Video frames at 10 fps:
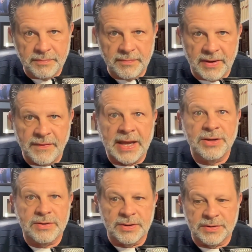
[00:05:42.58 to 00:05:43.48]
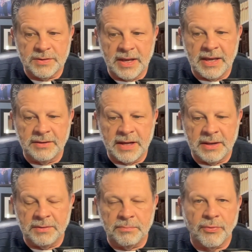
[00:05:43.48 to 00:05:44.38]
evangelists and,
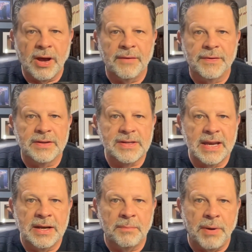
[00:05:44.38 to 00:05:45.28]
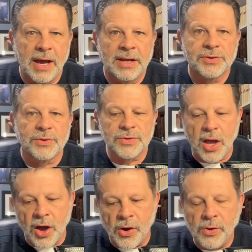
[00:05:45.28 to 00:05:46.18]
and prophets and apostles.
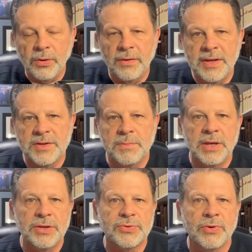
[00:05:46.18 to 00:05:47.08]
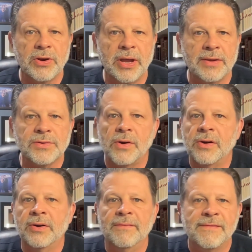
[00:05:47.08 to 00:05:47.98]
All of these ministry gifts
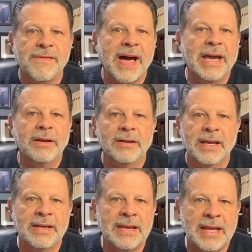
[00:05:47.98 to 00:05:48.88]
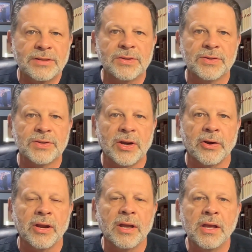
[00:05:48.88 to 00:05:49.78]
are vital and
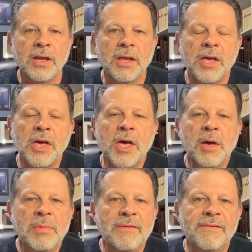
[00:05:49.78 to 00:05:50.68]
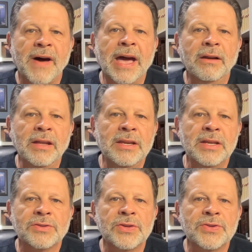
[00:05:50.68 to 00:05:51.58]
necessary, but vital and
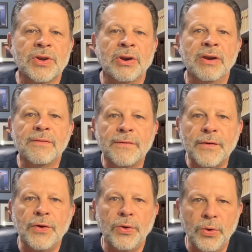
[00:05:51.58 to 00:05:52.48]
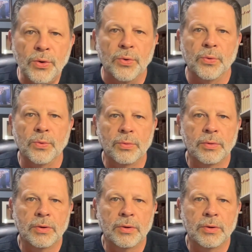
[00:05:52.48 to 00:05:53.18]
necessary for who?